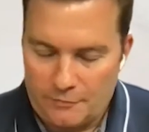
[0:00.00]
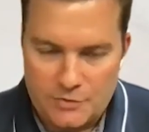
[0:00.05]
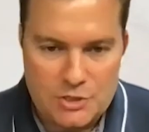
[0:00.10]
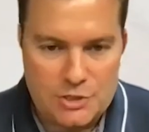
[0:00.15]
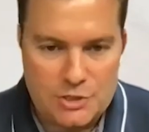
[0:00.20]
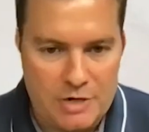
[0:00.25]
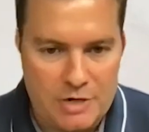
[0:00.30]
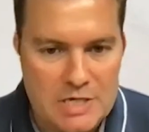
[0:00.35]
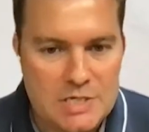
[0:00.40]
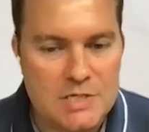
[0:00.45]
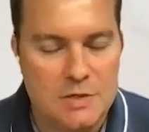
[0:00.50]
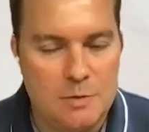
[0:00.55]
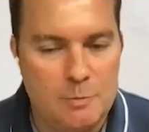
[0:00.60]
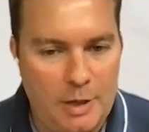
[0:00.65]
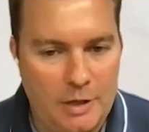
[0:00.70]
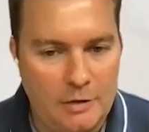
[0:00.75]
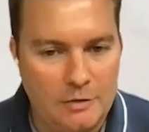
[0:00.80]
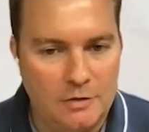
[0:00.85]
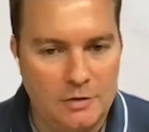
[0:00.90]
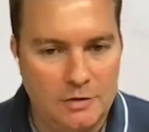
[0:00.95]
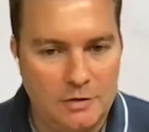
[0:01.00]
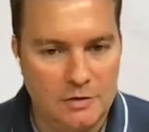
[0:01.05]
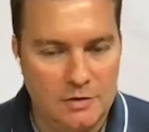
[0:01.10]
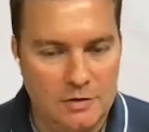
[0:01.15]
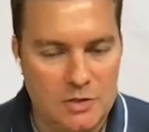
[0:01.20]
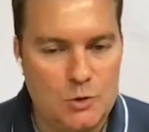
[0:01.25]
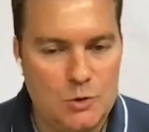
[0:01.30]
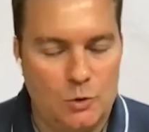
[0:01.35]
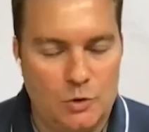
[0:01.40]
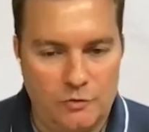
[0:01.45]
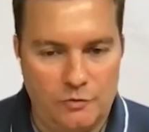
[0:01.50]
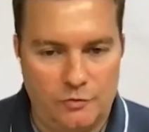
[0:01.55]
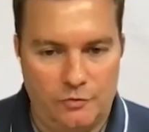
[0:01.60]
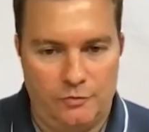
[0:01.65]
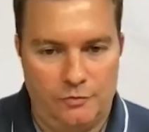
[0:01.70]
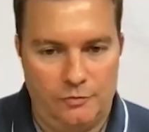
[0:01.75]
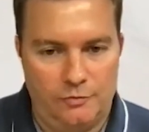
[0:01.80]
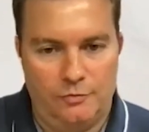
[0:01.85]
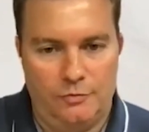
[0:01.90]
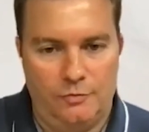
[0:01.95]
stress about the sort of
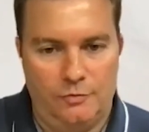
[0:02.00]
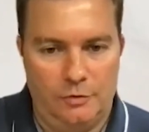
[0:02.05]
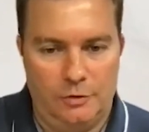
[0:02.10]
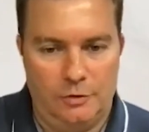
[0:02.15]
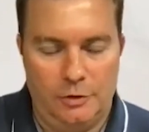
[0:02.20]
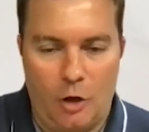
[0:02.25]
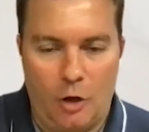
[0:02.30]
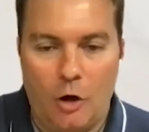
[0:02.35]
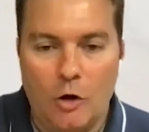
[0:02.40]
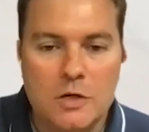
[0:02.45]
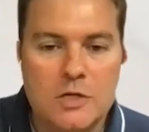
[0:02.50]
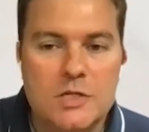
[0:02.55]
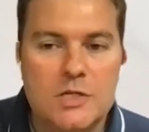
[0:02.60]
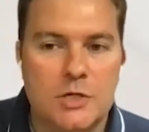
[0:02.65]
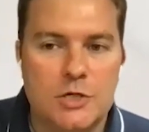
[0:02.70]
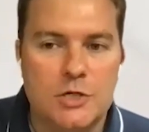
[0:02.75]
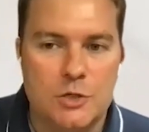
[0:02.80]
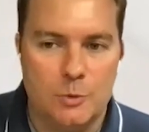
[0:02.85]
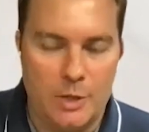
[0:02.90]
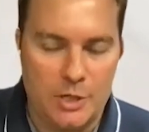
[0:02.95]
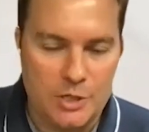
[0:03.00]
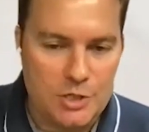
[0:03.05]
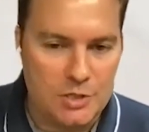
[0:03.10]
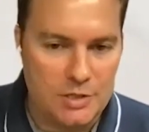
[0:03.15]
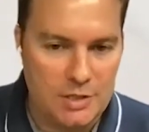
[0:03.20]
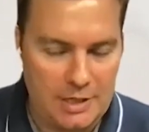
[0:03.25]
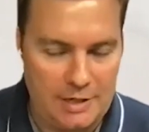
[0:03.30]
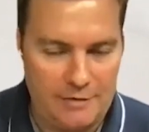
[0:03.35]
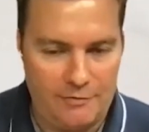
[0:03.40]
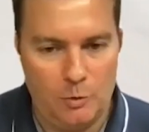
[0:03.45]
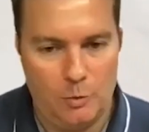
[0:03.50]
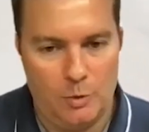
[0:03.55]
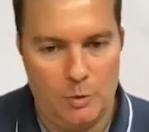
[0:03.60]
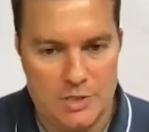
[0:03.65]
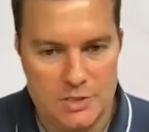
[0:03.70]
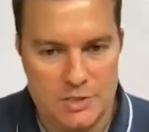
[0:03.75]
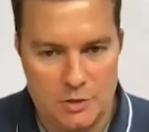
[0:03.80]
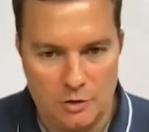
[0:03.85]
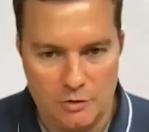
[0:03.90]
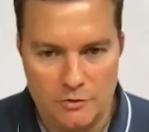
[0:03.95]
long situation that everyone
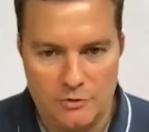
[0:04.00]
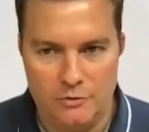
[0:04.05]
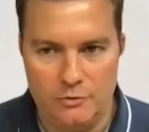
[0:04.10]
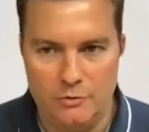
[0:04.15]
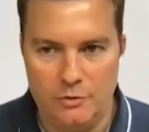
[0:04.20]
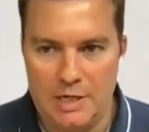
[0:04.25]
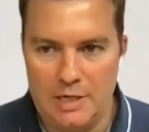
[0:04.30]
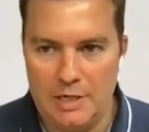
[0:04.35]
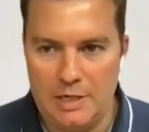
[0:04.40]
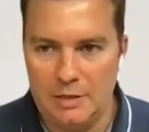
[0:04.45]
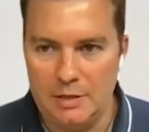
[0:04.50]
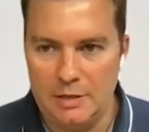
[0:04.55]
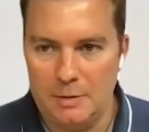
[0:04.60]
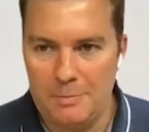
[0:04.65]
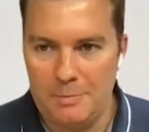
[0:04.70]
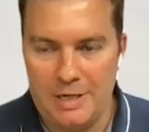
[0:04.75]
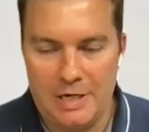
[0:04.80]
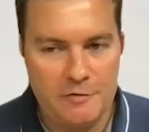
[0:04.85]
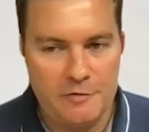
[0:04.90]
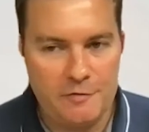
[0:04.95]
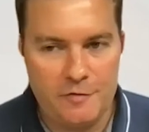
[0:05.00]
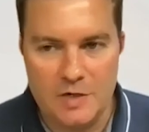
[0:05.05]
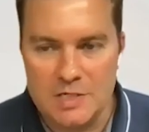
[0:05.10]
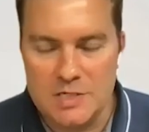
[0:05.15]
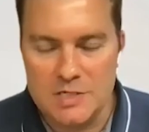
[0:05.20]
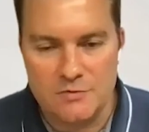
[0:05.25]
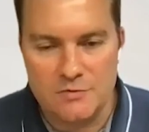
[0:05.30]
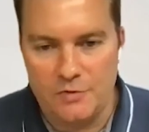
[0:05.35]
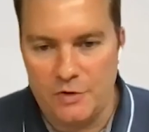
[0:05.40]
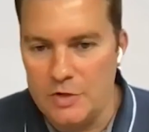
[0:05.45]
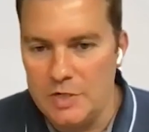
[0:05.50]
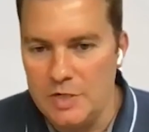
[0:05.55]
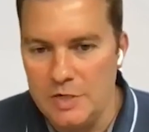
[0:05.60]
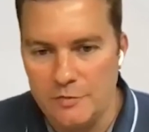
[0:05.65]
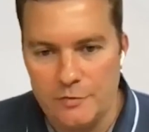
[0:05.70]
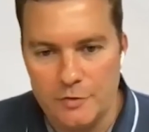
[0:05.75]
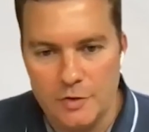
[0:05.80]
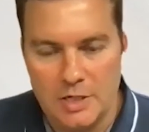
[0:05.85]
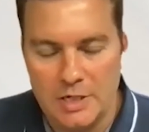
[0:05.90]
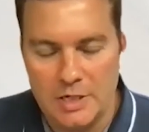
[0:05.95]
has gone through, and it manifests very
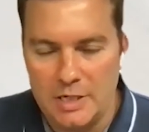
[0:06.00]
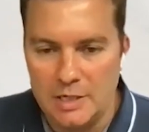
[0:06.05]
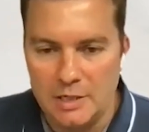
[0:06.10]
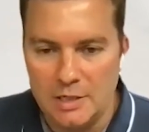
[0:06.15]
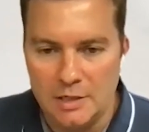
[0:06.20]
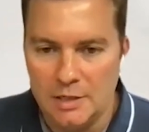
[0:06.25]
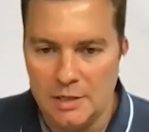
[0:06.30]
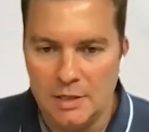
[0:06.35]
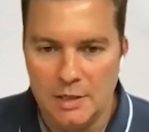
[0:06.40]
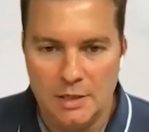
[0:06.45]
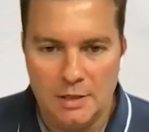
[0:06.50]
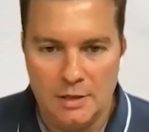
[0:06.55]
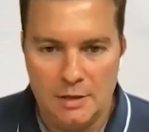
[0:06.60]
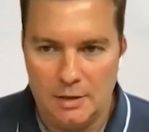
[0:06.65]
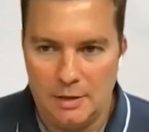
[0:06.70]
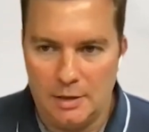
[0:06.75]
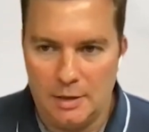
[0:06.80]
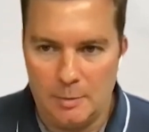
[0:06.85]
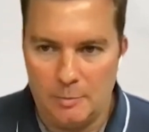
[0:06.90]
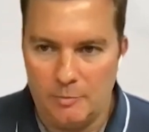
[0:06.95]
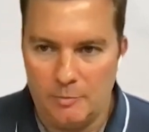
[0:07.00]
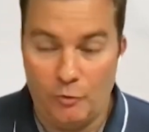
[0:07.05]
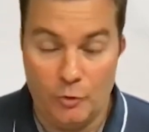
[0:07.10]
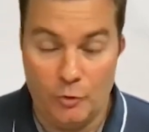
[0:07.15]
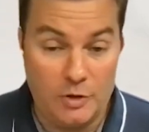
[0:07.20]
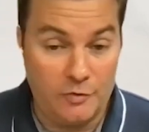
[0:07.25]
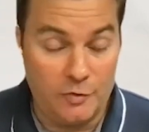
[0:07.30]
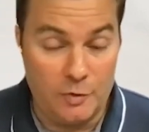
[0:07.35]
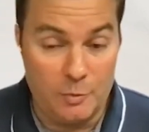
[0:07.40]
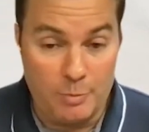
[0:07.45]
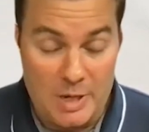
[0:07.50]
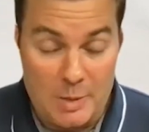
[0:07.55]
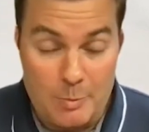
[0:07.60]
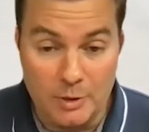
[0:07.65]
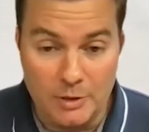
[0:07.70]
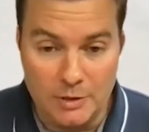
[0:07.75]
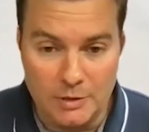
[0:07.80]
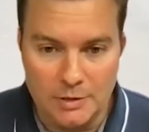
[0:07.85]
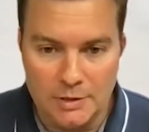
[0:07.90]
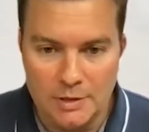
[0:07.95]
differently for different
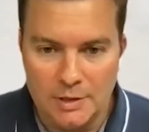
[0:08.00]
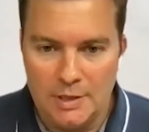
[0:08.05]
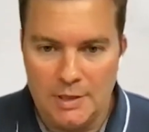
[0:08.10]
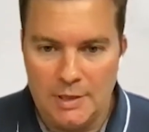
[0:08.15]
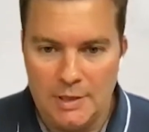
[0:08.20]
people.